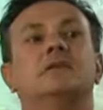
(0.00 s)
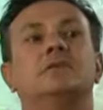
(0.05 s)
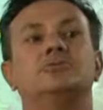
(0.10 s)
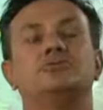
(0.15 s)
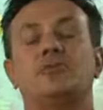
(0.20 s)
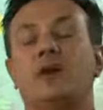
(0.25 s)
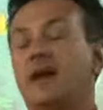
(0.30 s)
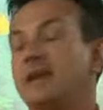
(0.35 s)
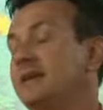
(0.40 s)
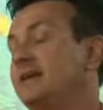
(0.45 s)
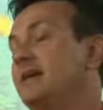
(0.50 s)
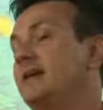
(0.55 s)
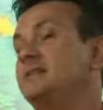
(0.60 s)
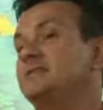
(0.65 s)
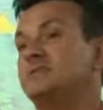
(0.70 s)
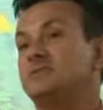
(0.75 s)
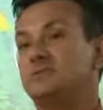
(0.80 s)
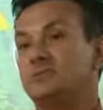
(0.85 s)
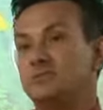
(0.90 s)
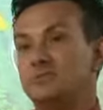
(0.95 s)
try and
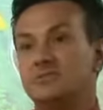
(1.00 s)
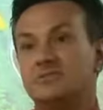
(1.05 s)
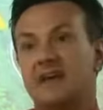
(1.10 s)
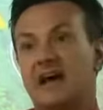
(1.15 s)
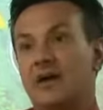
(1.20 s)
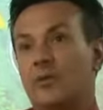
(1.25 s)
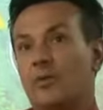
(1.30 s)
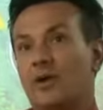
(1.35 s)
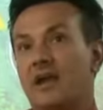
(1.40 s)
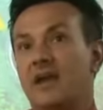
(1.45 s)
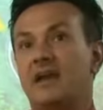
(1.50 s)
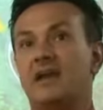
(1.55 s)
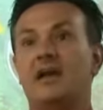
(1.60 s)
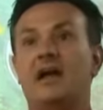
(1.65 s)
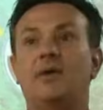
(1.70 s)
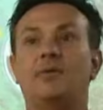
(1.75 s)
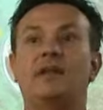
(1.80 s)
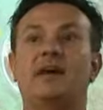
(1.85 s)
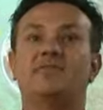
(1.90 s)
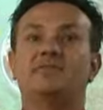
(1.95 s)
engage the students that way.
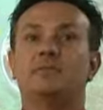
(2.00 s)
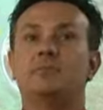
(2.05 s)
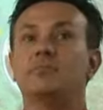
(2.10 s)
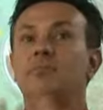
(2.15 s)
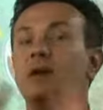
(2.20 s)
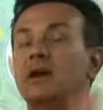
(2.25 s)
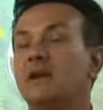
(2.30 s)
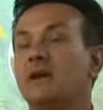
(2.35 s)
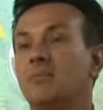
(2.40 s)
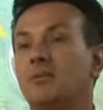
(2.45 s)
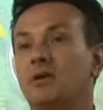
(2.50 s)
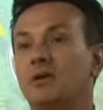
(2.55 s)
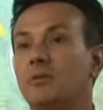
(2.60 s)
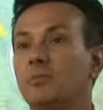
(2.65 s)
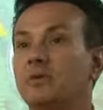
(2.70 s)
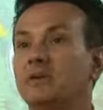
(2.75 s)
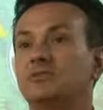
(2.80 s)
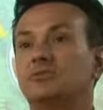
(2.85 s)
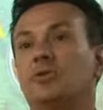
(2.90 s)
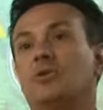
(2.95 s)
I would have to make up my
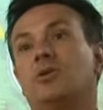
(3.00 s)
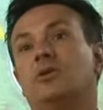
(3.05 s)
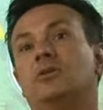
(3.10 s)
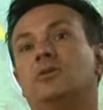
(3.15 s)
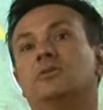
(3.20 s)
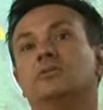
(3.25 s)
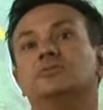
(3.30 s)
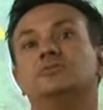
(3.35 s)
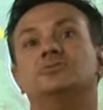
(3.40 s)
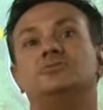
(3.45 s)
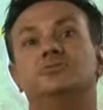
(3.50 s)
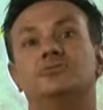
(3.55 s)
own pictorials,